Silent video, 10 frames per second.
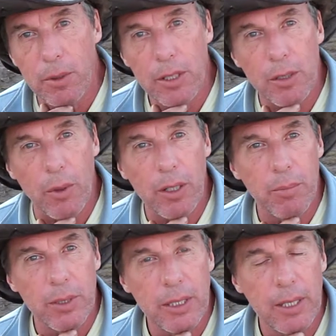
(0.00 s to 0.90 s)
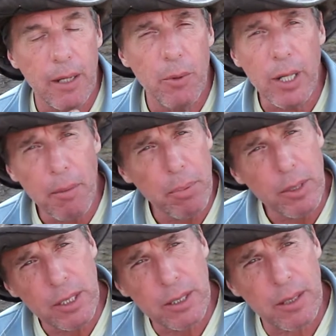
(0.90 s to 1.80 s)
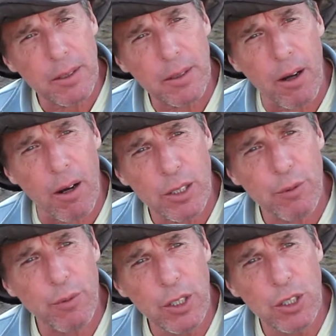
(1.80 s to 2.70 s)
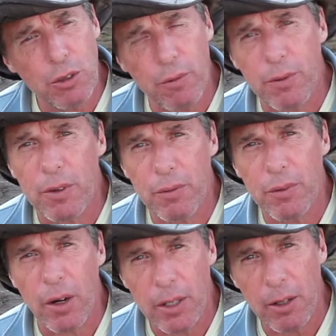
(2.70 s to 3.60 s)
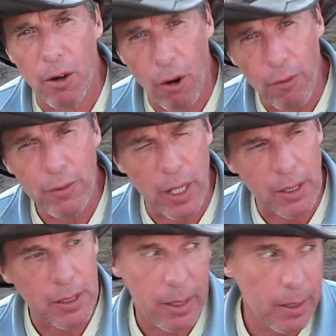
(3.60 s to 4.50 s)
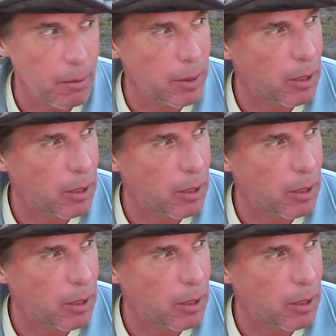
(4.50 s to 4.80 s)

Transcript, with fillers: It's quite a busy day. What happens is that the guys finish off on a Friday half day, so that will be